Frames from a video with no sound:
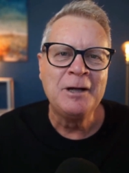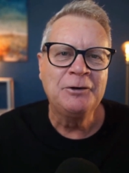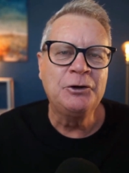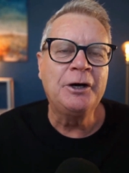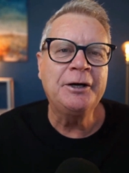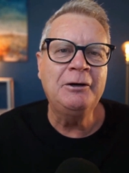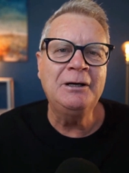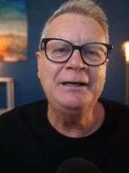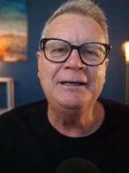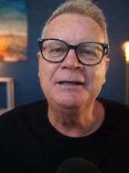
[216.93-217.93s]
not
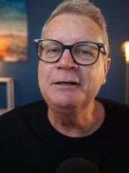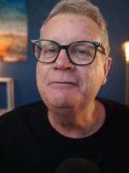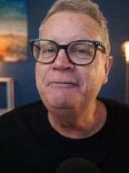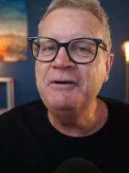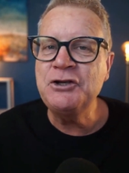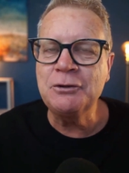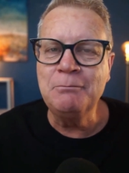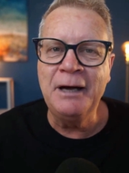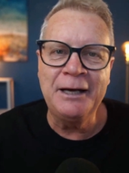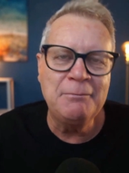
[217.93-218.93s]
only in an efficient
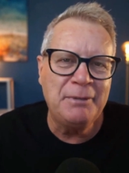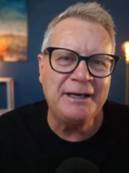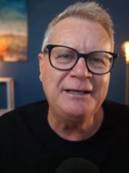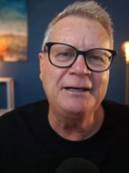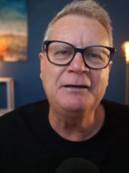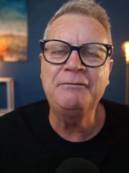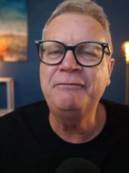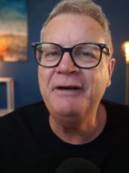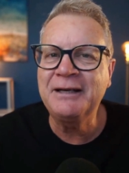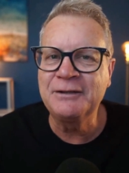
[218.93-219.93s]
manner, but in an
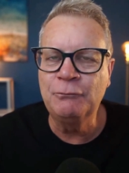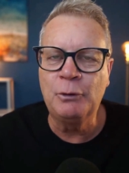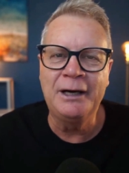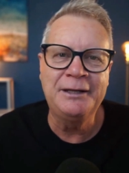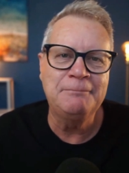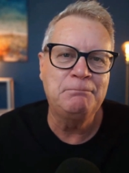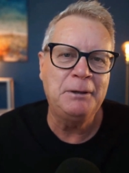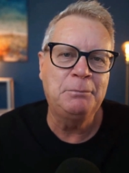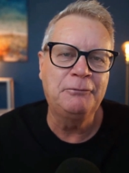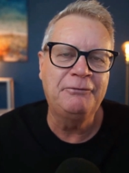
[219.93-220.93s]
effective way that
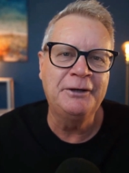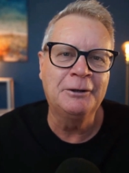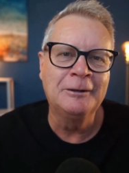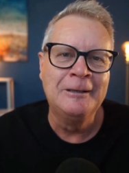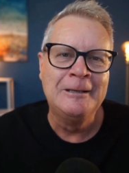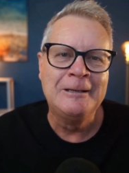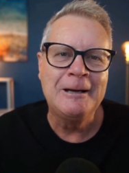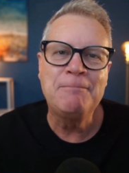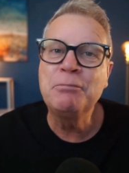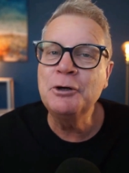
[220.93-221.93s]
people feel
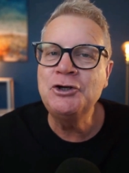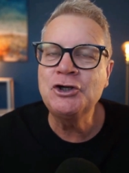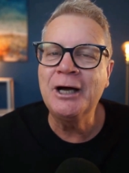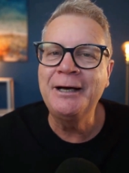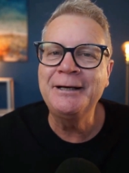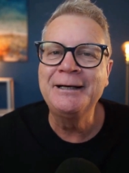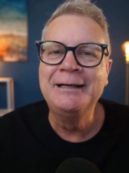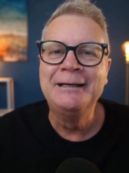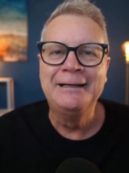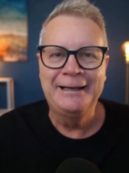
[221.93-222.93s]
appreciated
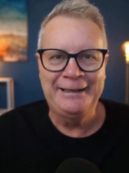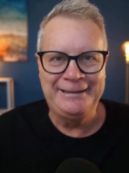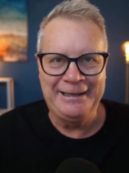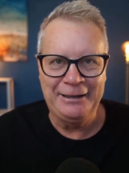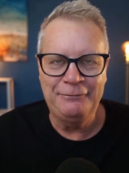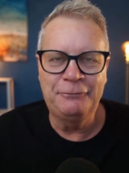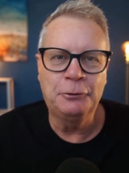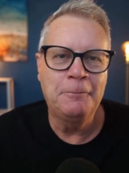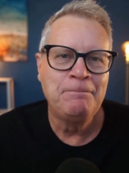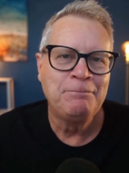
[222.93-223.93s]
and cared for.
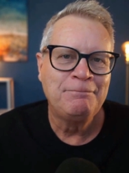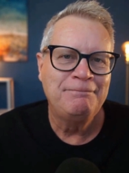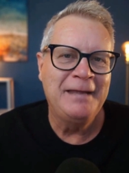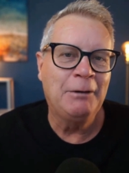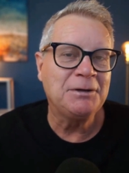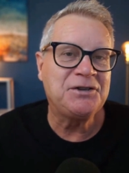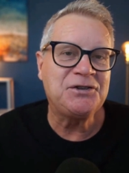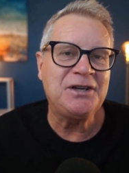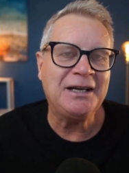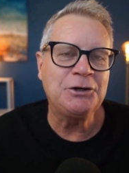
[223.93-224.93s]
Now, what's the
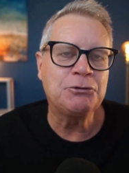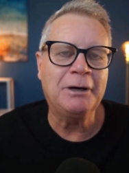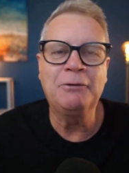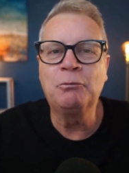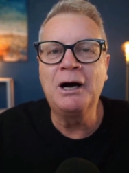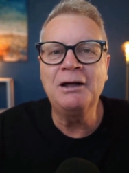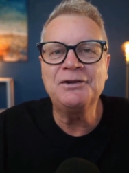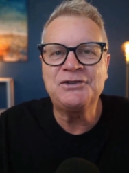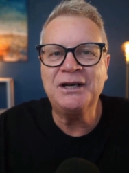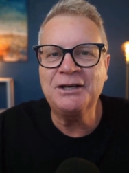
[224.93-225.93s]
second trait? Well, the
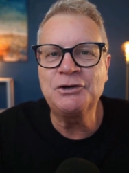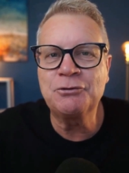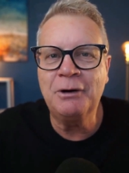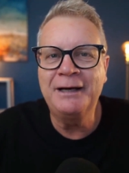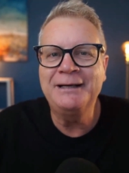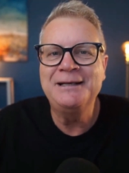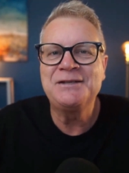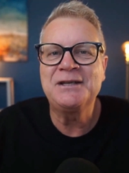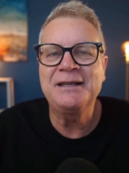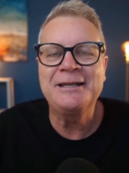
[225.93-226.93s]
second trait is
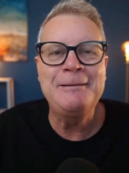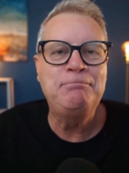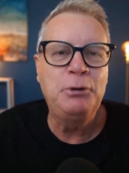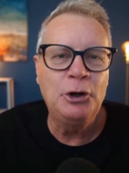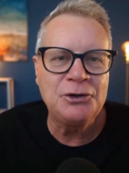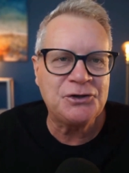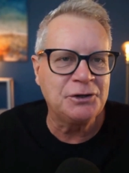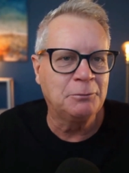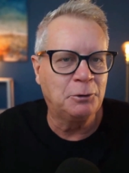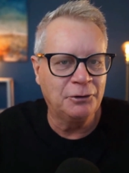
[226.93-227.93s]
that they're
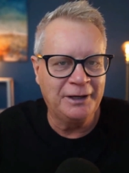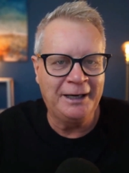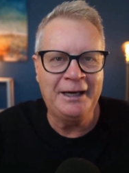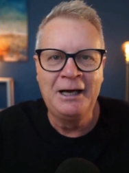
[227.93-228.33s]
personable, they're